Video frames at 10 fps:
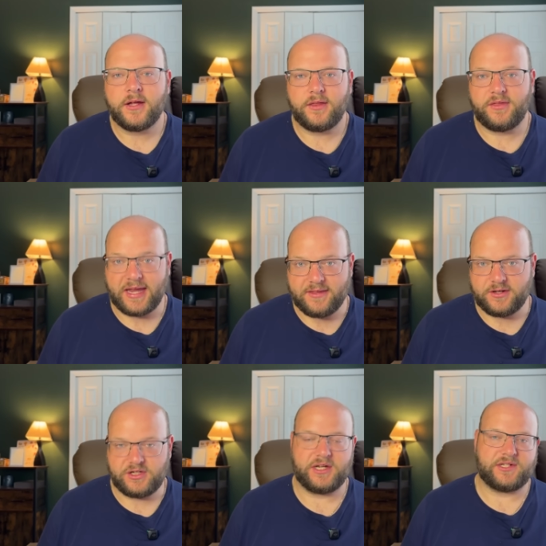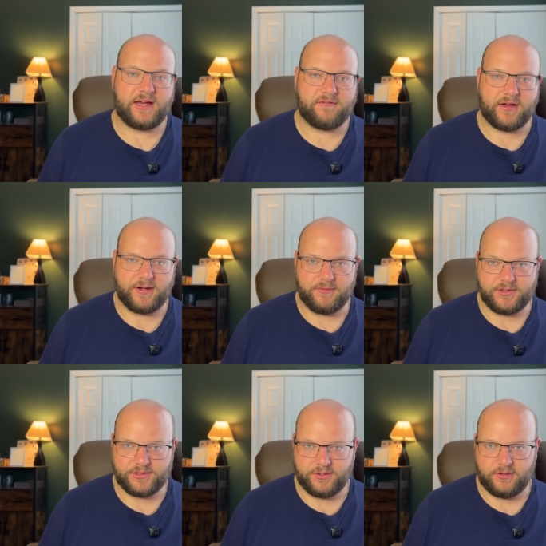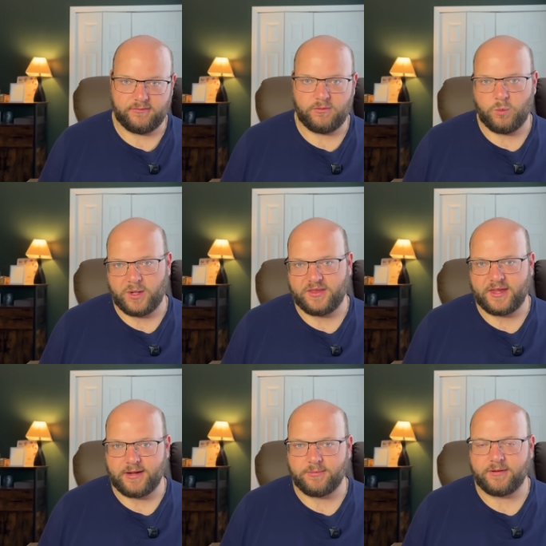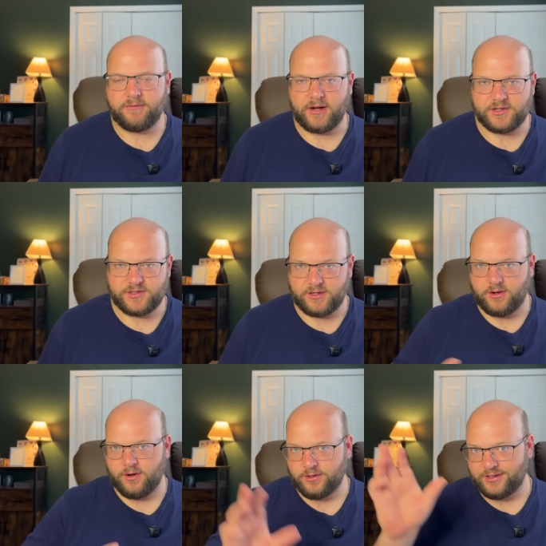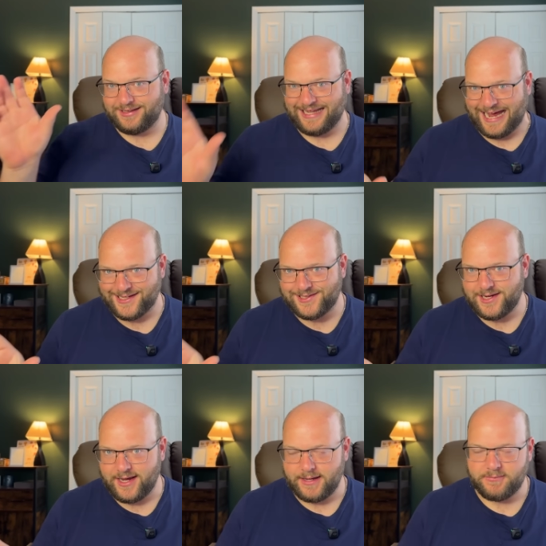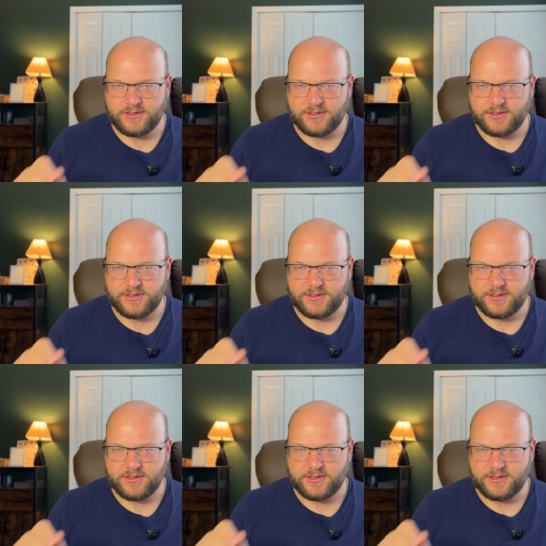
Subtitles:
than the Chase Sapphire Reserve when they refreshed the card last time. And